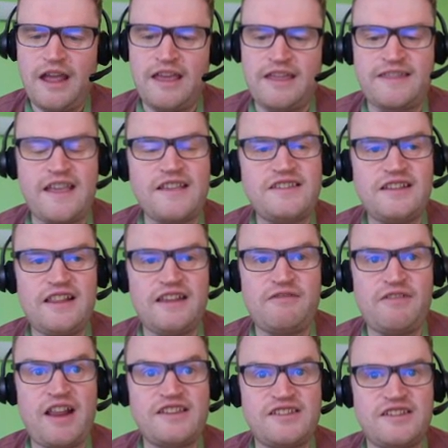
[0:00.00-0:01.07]
Essentially,
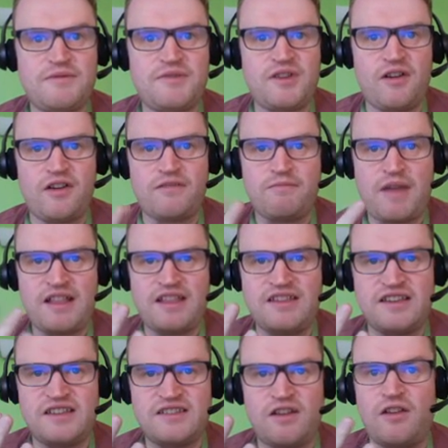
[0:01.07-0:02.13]
relationship scores
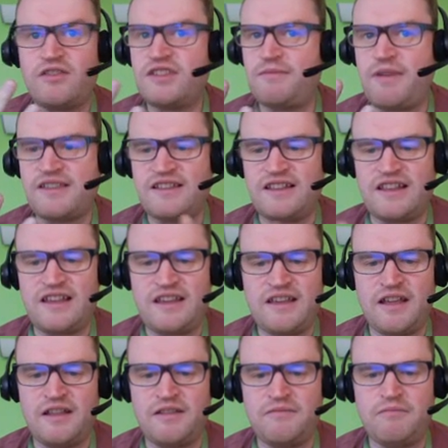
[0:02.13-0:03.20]
manages
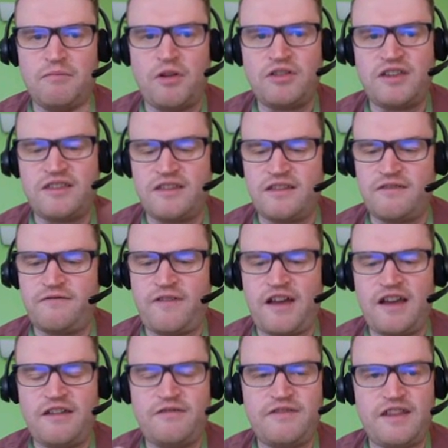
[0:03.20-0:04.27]
automatically and monitors
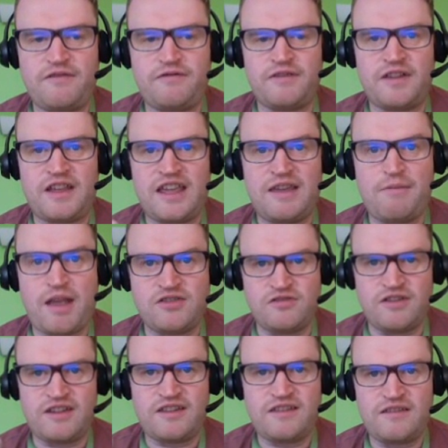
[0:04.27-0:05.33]
5 different key
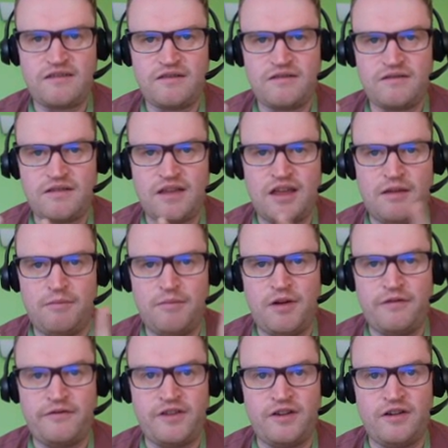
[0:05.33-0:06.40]
metrics
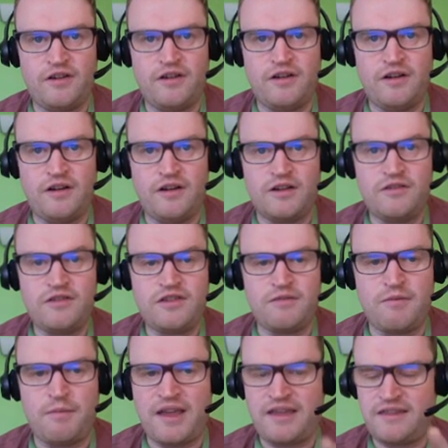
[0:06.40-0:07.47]
of your
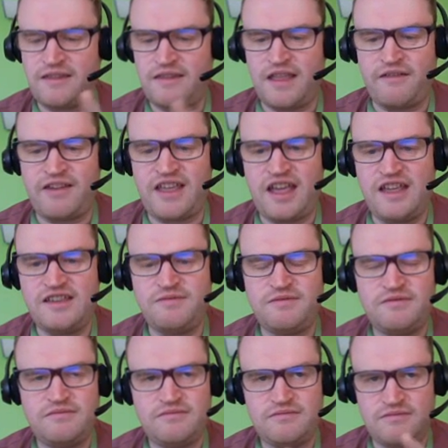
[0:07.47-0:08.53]
customer base: their
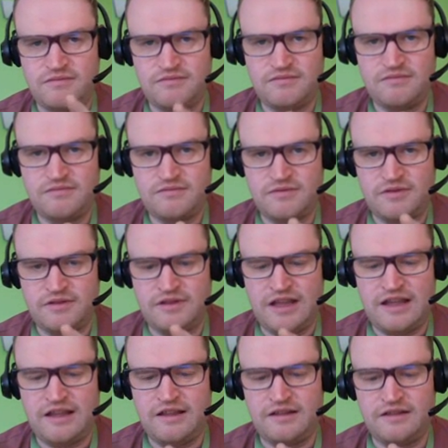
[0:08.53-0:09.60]
engagement,
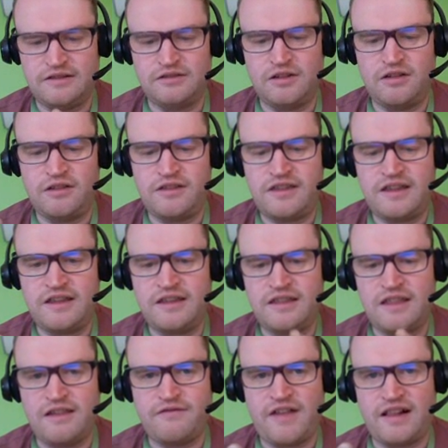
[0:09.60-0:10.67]
their loyalty,
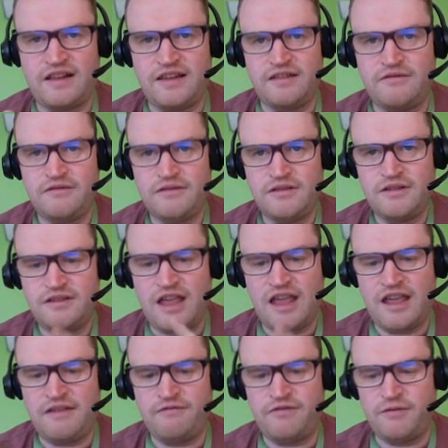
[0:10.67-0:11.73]
their value,
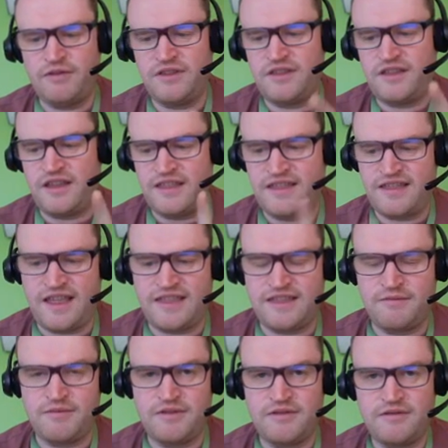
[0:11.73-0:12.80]
their influence and
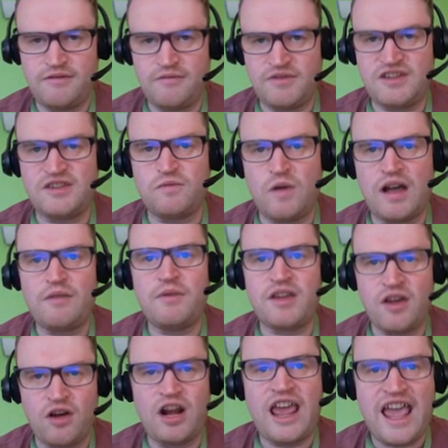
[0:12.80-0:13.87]
sentiment, which is why we
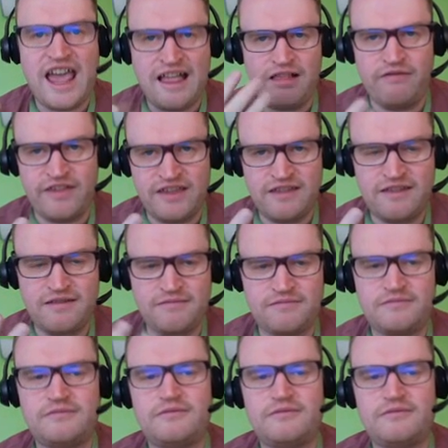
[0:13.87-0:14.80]
call it Elvis.